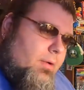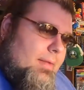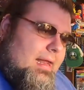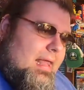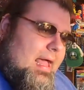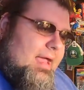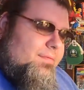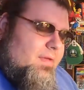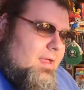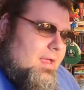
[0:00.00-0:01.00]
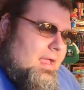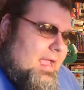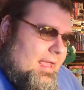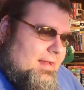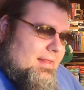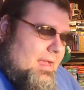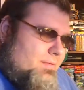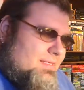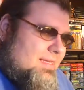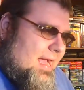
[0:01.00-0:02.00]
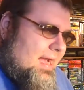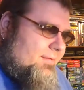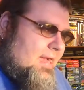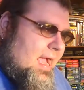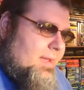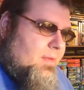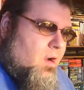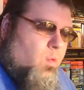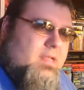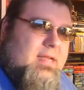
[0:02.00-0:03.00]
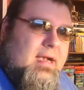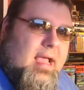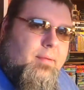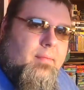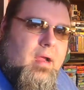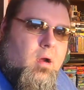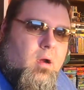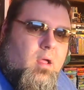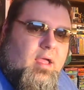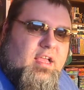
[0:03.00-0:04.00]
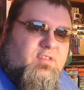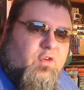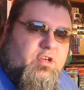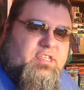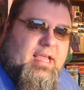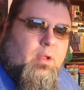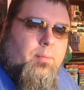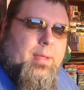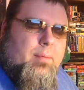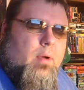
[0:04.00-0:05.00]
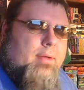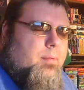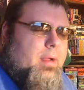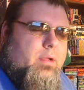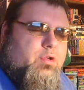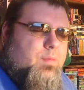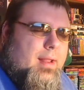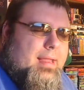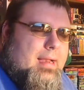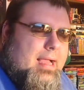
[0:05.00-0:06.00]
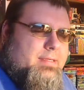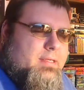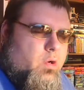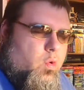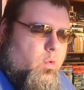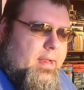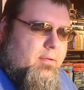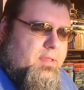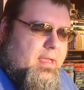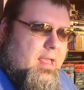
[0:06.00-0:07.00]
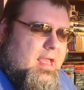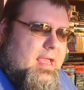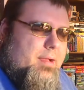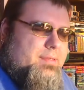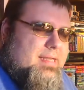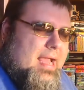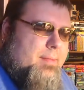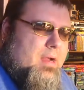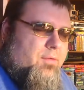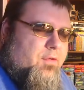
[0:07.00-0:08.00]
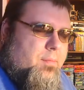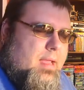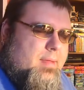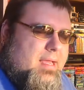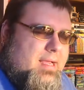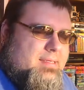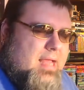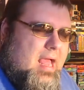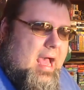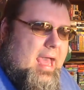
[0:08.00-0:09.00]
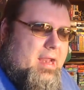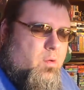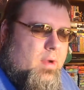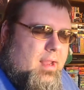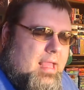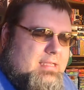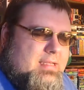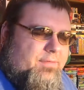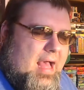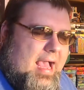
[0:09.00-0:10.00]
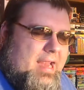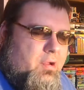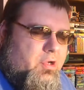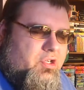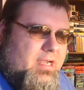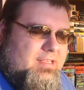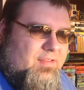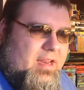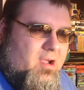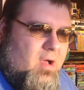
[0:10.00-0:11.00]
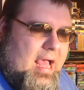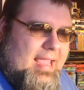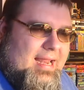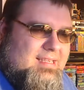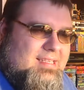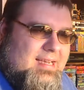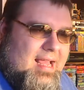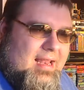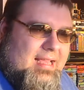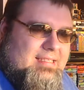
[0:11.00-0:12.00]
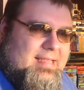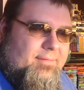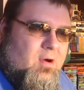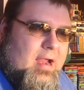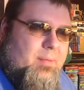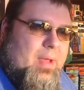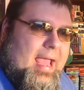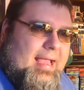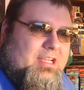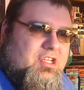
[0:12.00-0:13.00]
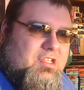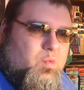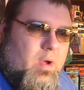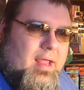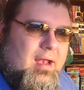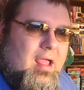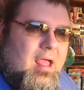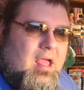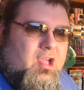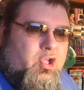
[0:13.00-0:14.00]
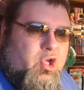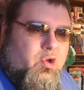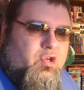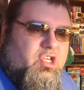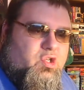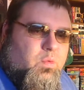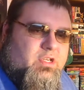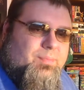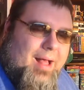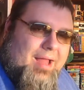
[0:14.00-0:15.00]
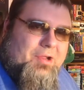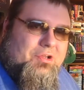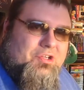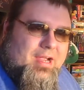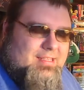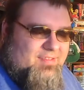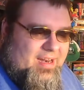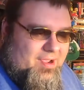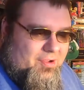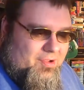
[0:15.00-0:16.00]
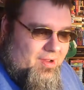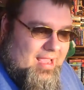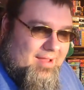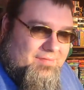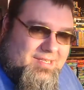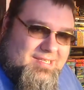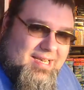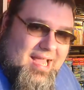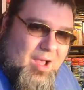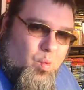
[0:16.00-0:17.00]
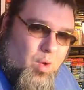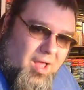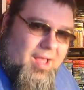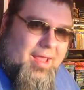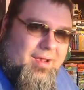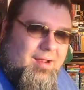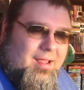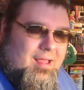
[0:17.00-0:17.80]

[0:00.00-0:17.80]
in my life, and that was kind of a nightmare. It wasn't a nightmare as far as dealing with people. Everybody was really nice and cool and everything. It was a nightmare for me because I didn't realize if I do a trades video, I got to send out like 7 or 8 packages. When you just respond to a trades video, you only have to send out 1.